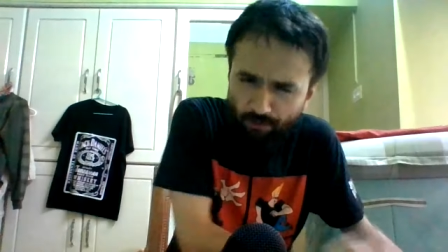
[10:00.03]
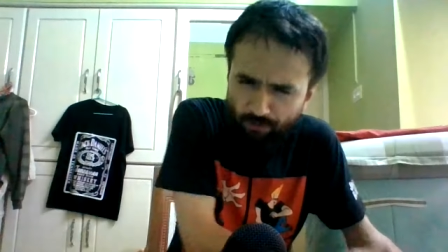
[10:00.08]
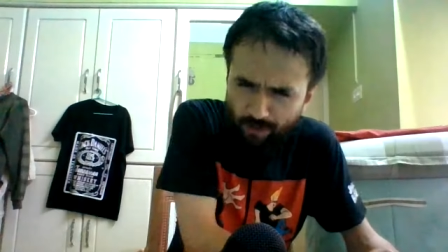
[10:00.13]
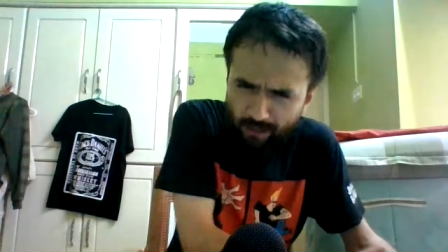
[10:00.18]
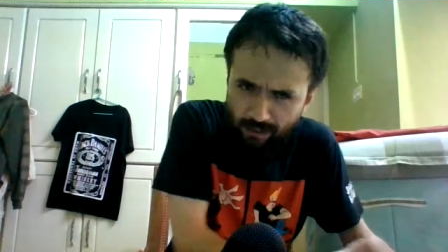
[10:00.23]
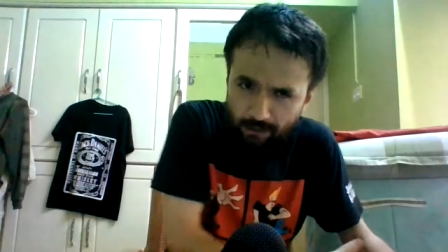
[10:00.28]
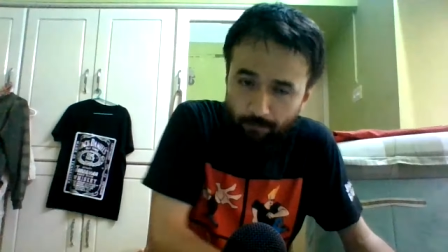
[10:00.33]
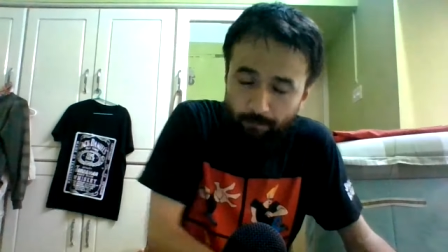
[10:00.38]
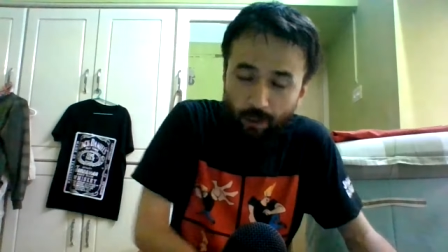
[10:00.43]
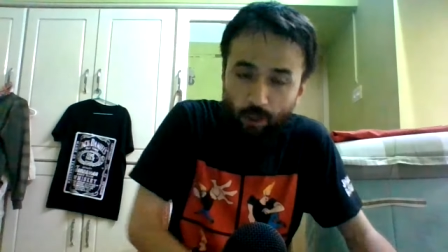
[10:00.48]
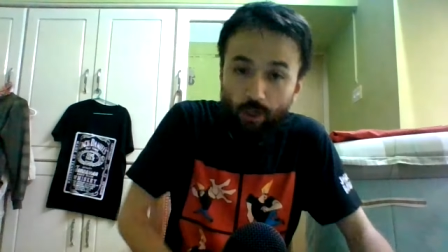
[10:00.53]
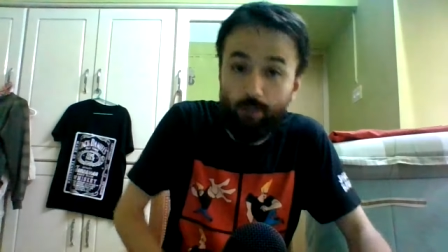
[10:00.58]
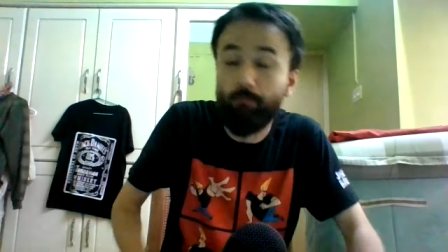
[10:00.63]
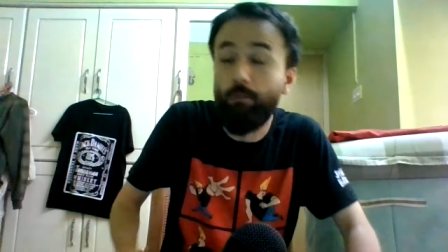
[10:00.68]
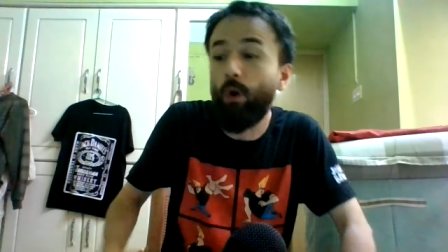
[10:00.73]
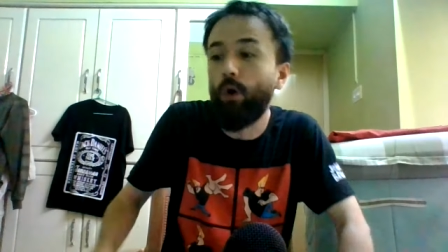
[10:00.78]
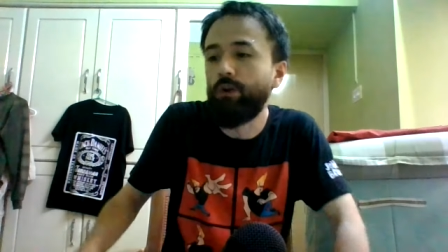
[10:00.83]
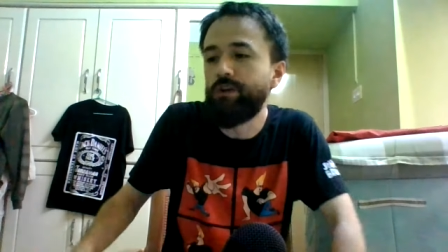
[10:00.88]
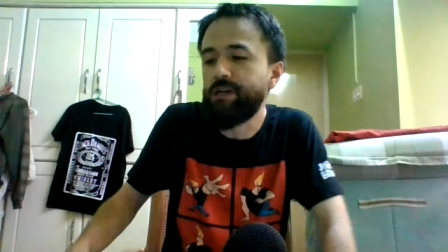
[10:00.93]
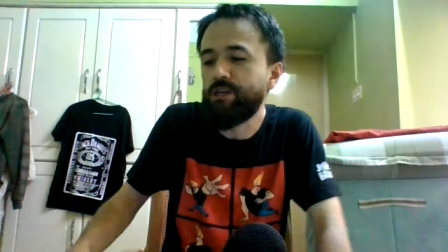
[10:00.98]
thing in American
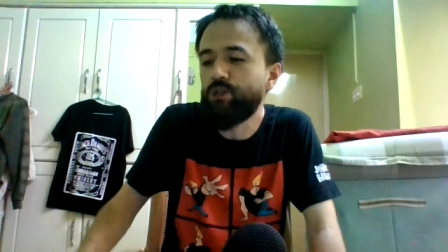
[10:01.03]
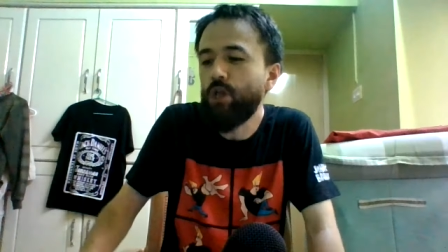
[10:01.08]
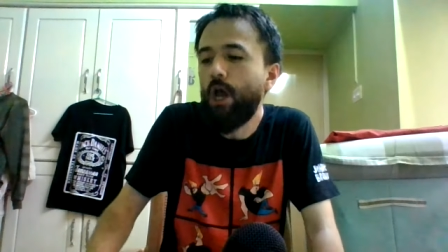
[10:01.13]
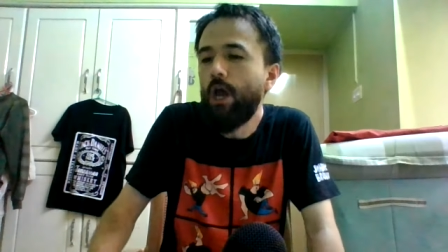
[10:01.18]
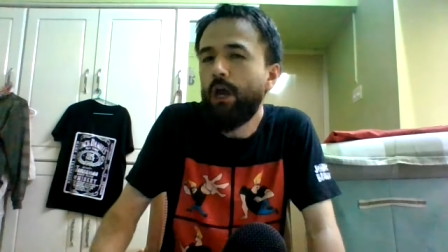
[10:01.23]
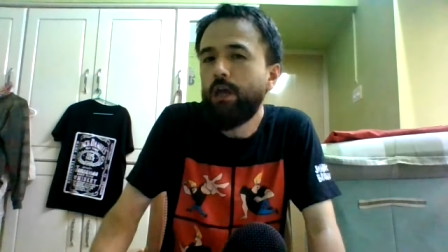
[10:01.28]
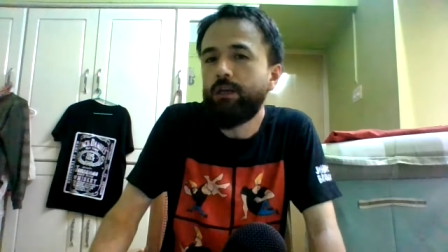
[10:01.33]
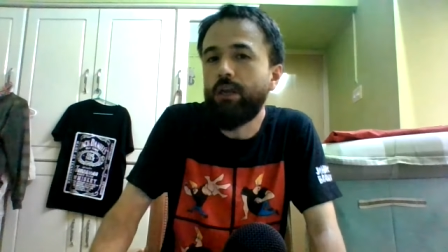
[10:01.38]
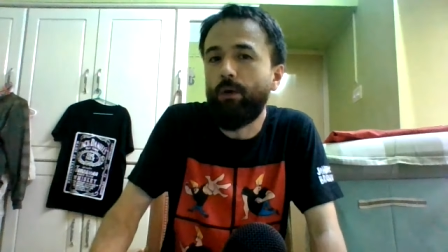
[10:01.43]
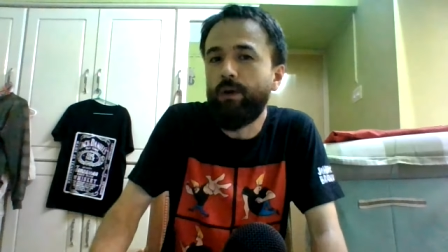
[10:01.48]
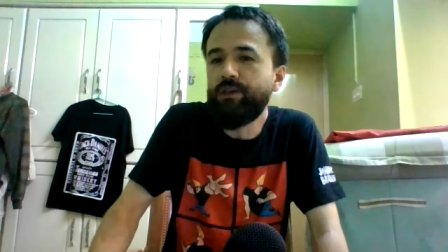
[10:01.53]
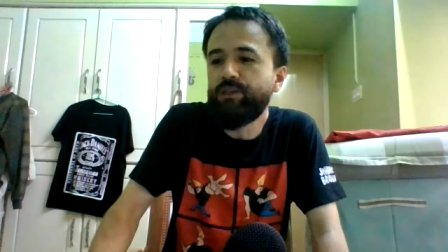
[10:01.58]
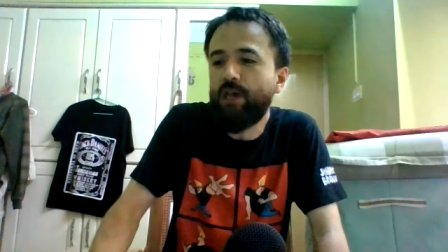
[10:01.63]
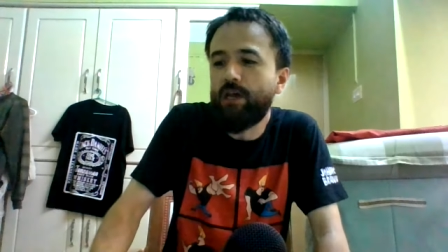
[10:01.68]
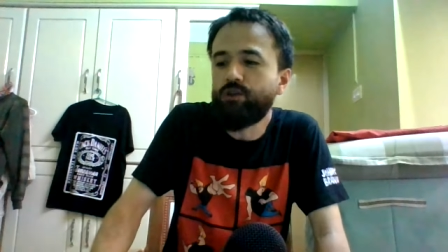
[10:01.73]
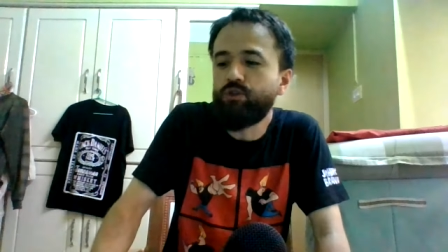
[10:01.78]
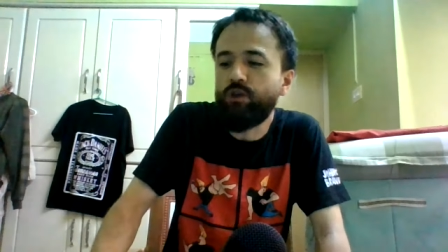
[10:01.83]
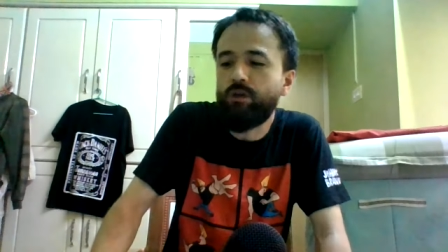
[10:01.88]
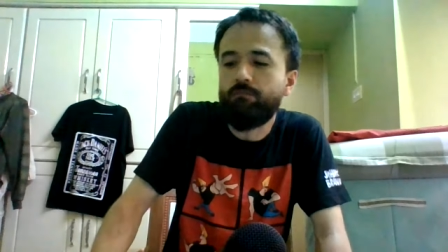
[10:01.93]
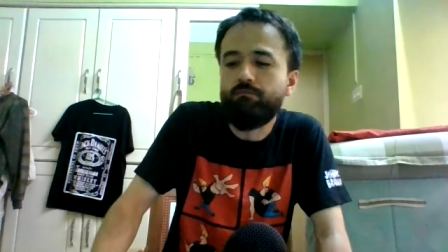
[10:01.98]
politics. No, he's
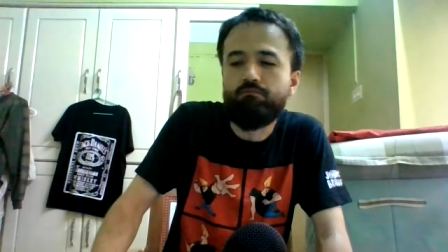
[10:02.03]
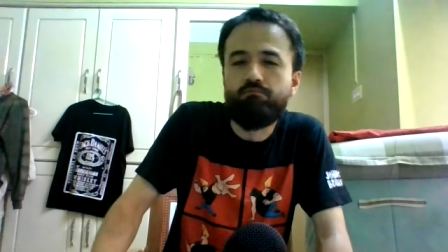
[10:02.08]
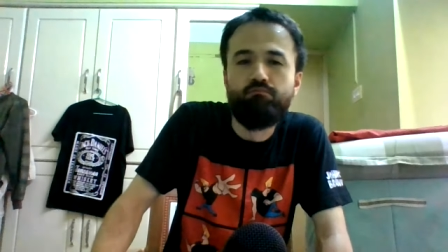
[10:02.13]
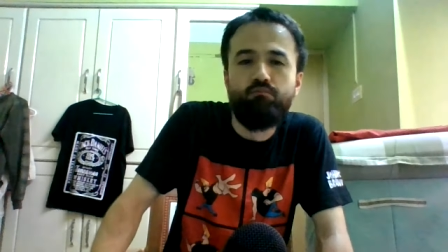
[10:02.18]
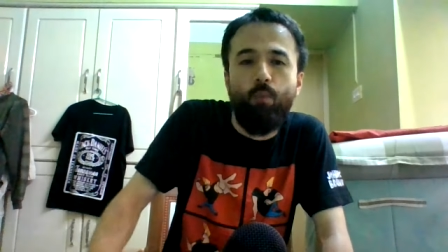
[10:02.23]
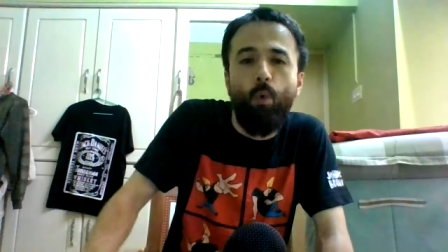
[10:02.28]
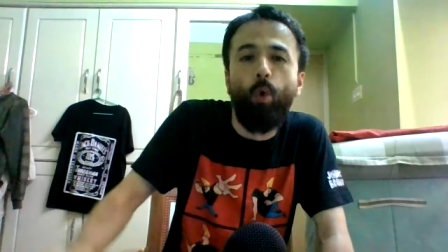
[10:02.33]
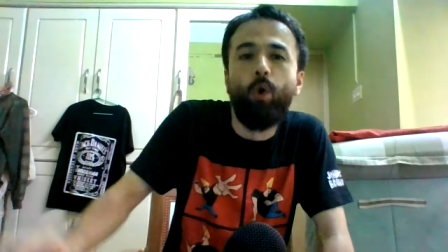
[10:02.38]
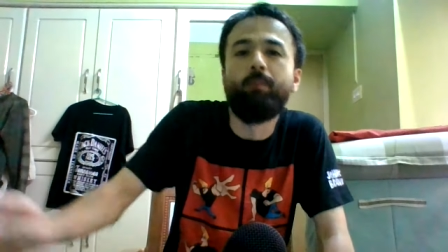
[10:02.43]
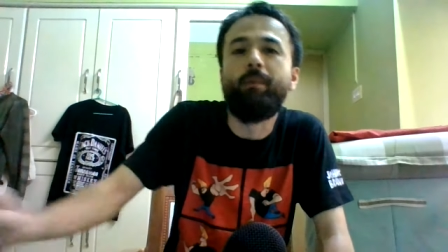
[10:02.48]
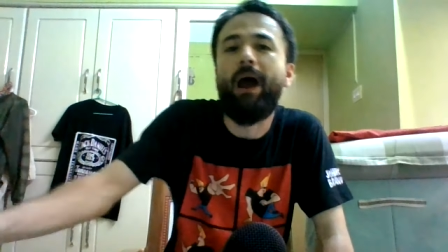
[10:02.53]
actually more